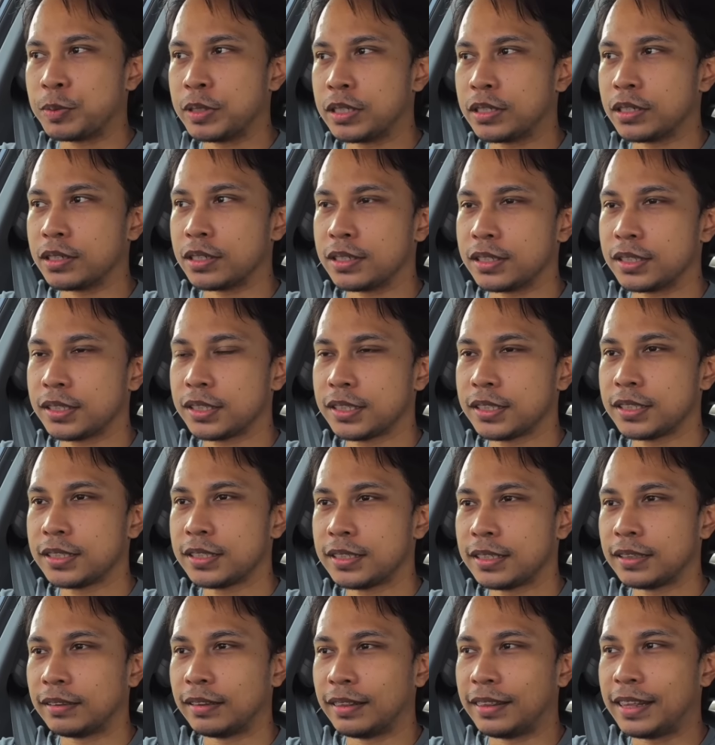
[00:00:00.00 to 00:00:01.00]
because
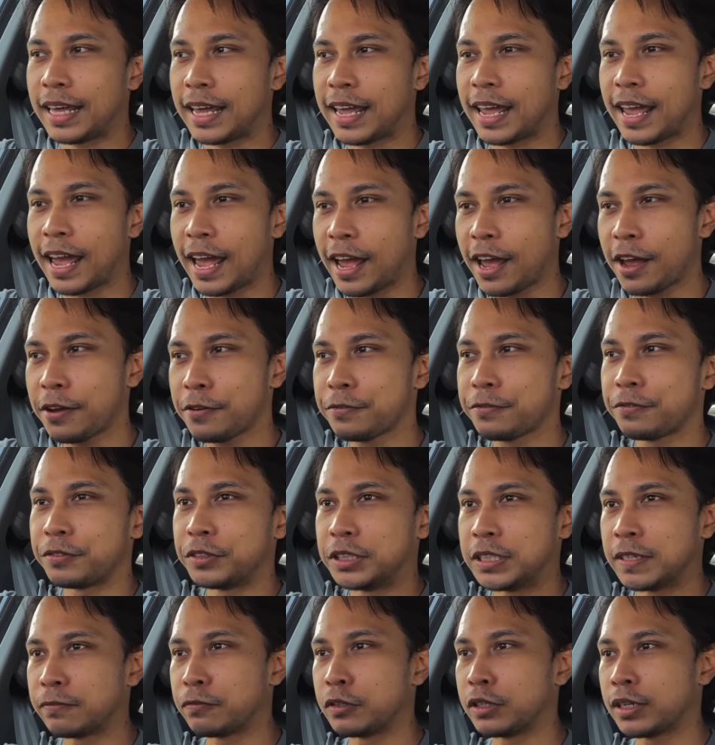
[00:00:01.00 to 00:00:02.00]
they have
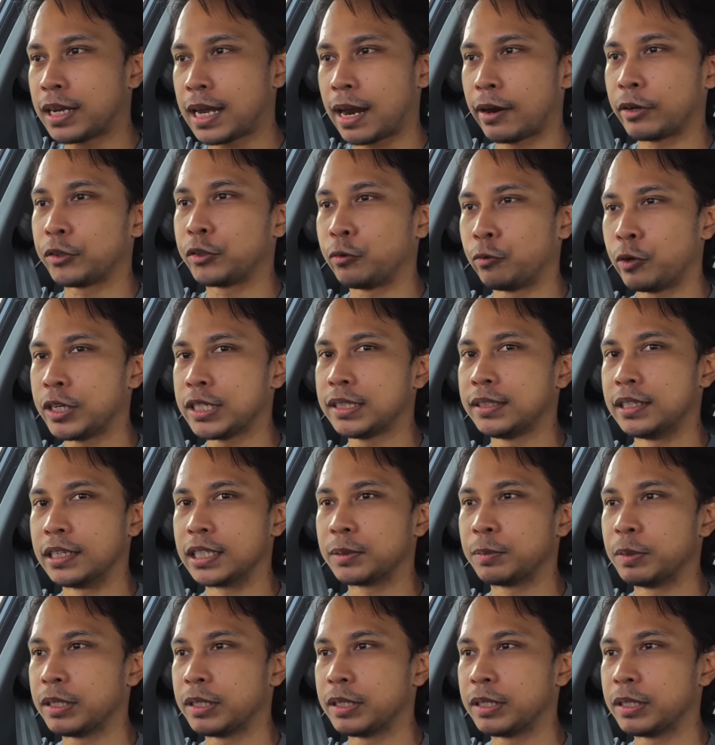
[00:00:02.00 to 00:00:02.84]
different characteristics.